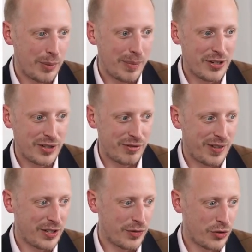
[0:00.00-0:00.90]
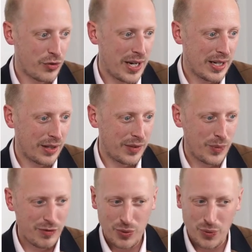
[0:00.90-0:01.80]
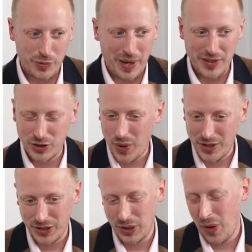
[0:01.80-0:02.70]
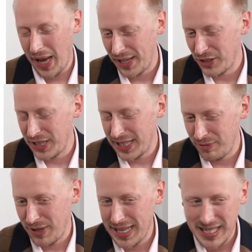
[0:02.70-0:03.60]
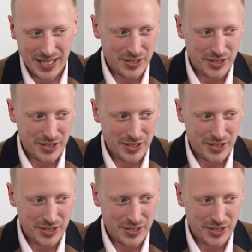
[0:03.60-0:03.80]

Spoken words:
do we measure the effectiveness of training? I think we've talked about this quite a lot, actually, really.